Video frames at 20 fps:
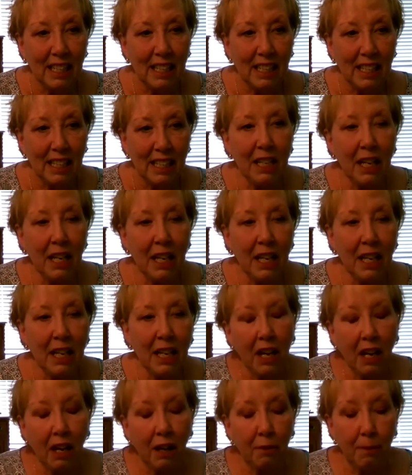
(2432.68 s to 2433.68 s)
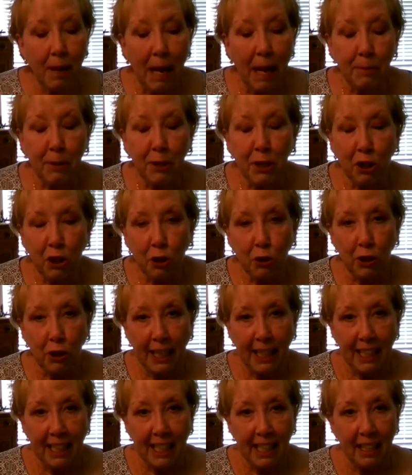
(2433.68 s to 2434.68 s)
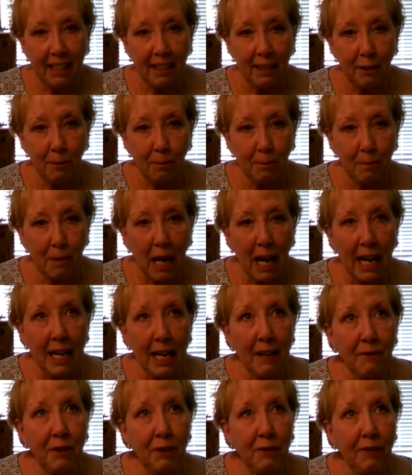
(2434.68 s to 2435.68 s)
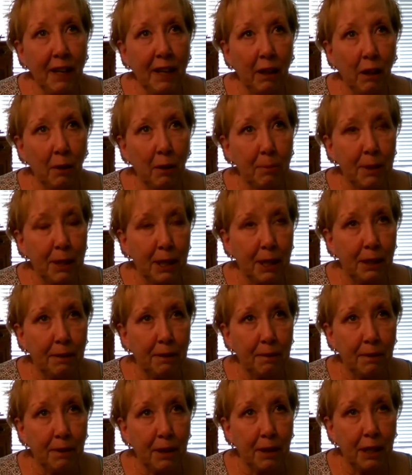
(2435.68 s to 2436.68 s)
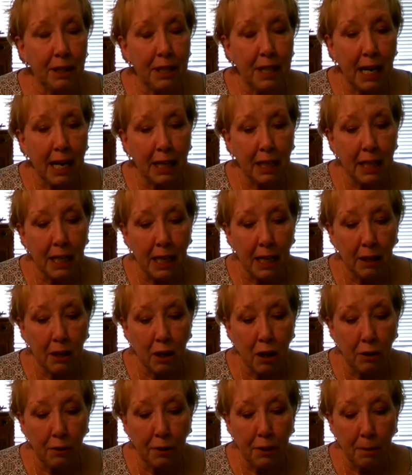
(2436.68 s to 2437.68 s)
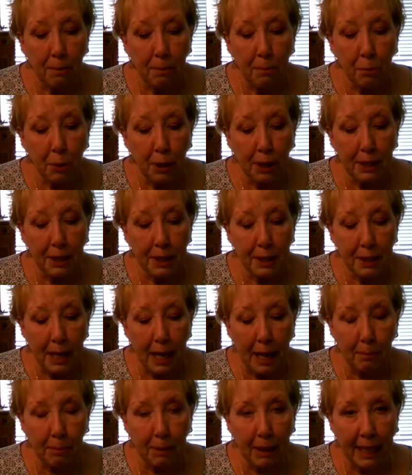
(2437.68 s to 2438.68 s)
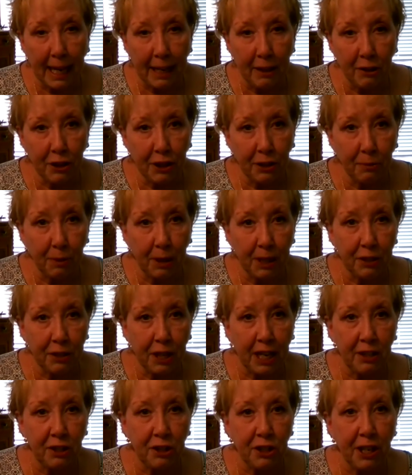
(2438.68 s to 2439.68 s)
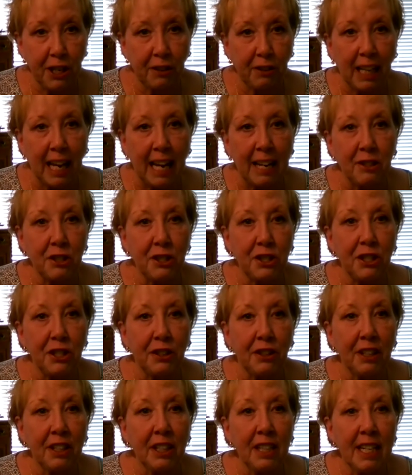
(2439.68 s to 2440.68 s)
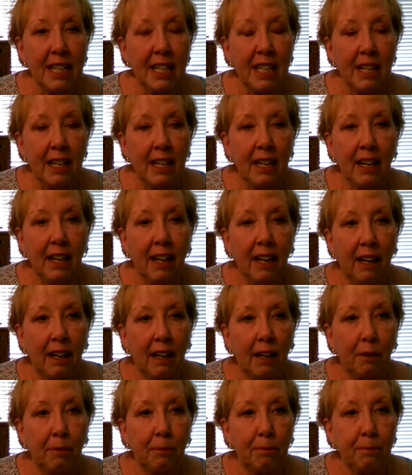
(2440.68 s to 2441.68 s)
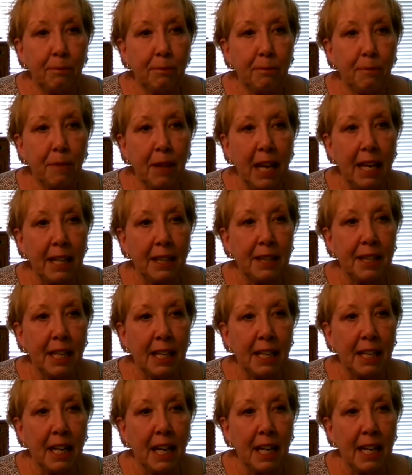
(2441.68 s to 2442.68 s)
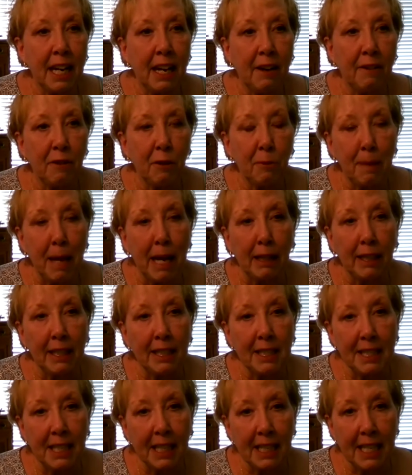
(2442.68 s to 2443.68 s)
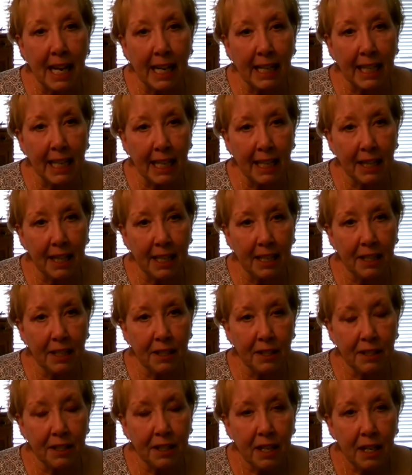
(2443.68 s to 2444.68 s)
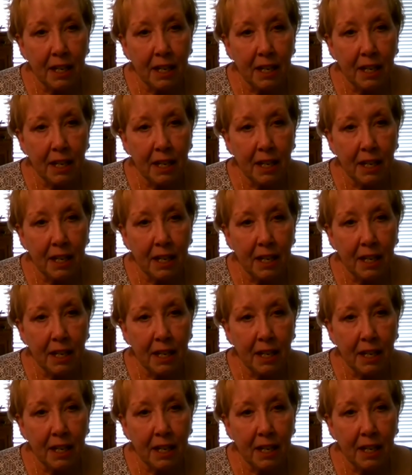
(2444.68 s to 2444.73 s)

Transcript: Yes, absolutely. I have developed a technique called thumbprint application, which I shared last year. And then I have a balancing technique that is